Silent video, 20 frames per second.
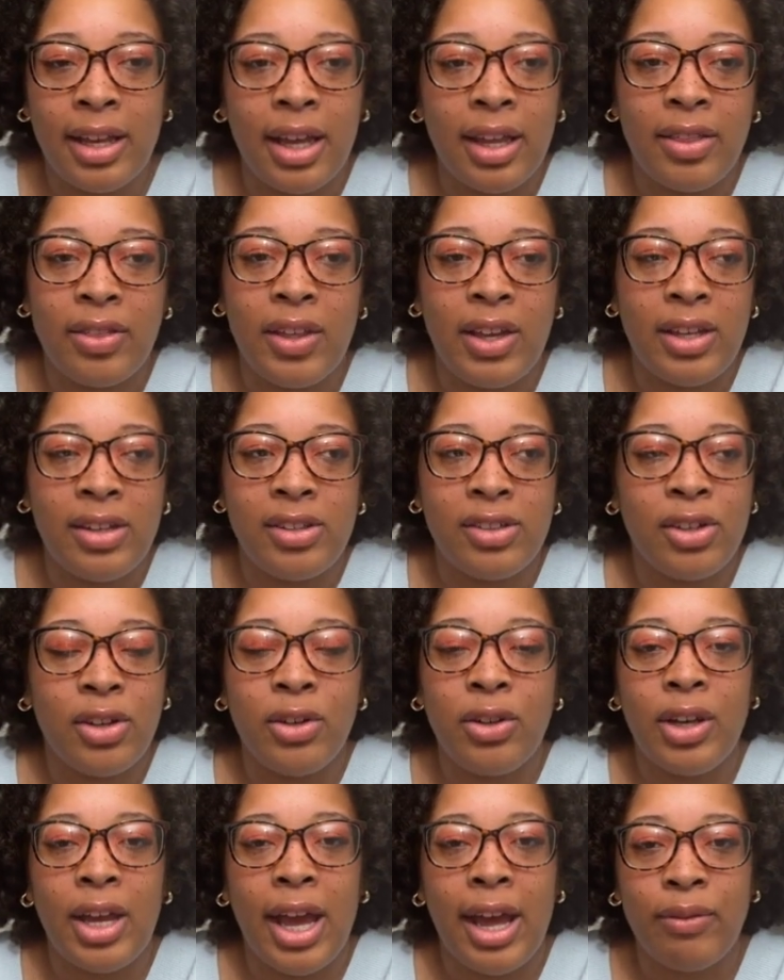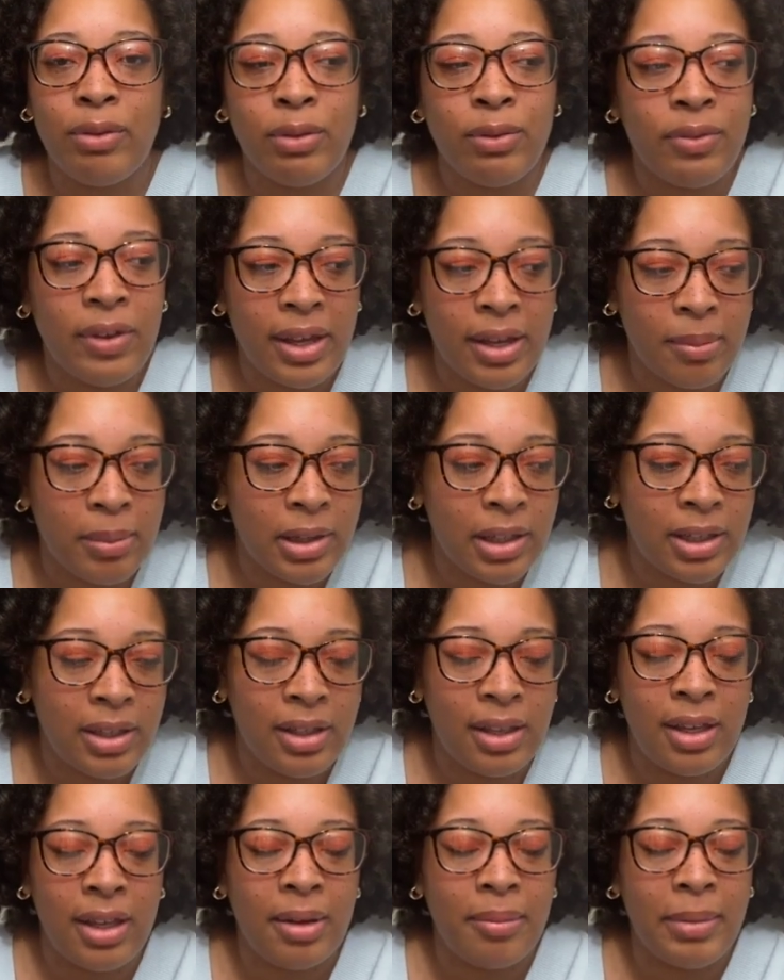They couldn't have a
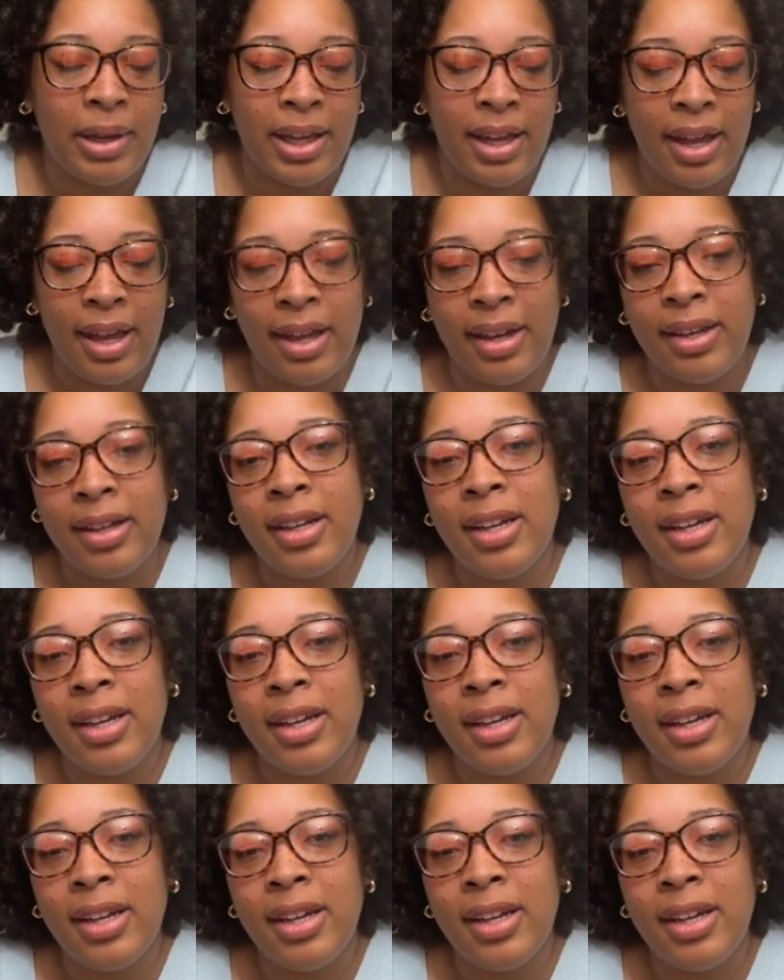family in my head.